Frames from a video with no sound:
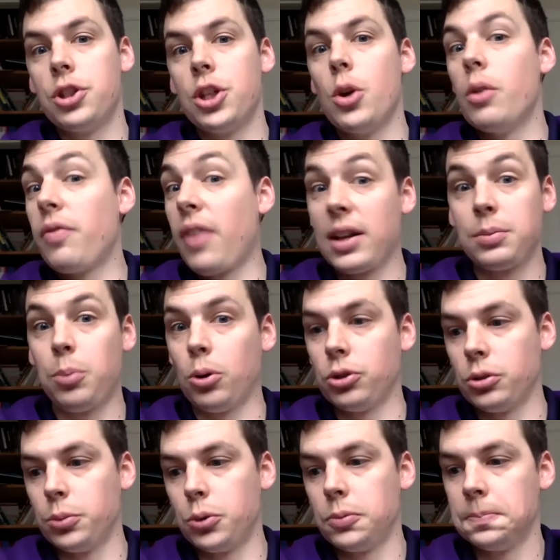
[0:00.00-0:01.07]
to you if that's
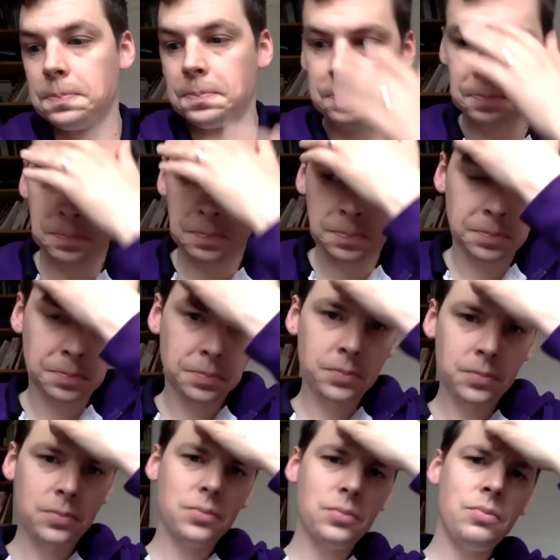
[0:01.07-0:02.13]
possible.
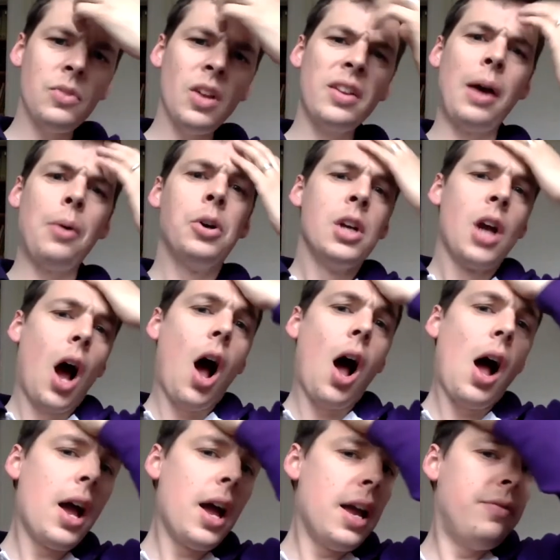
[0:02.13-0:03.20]
Now,
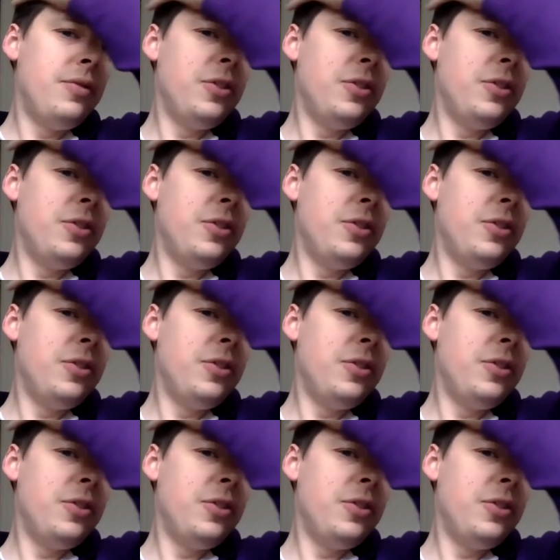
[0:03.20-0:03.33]
if